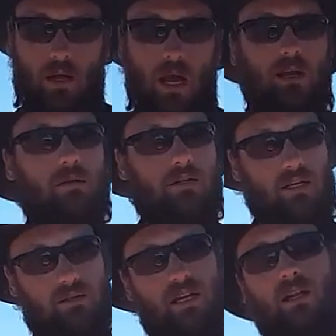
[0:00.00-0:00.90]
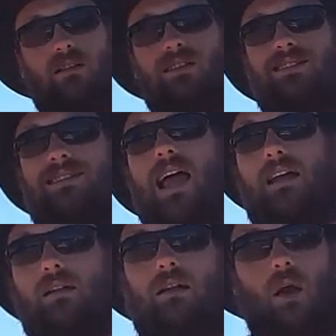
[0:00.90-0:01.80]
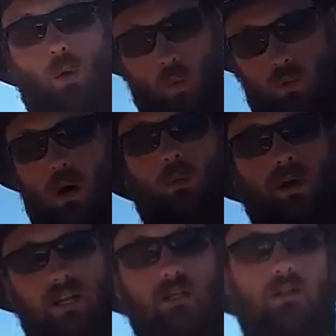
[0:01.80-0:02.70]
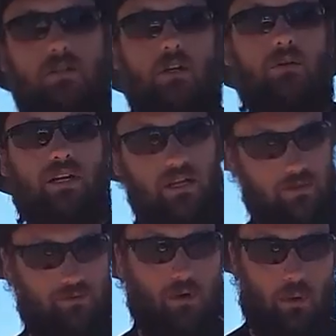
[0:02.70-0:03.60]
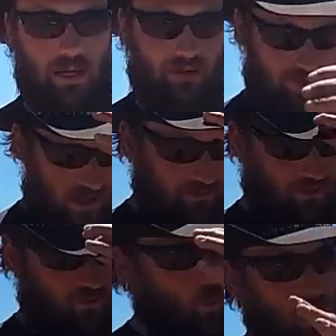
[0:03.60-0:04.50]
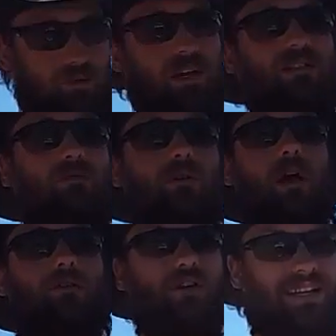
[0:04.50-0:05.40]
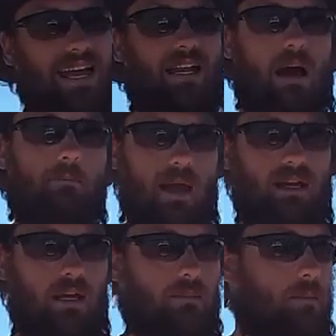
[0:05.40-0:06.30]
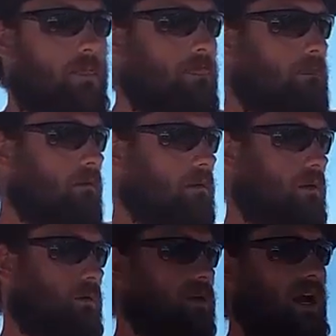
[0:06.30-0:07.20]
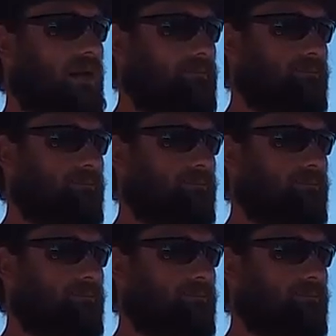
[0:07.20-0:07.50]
And he'll tell us exactly what we need to do to get through it if he, for one reason or another, cannot make it. Okay?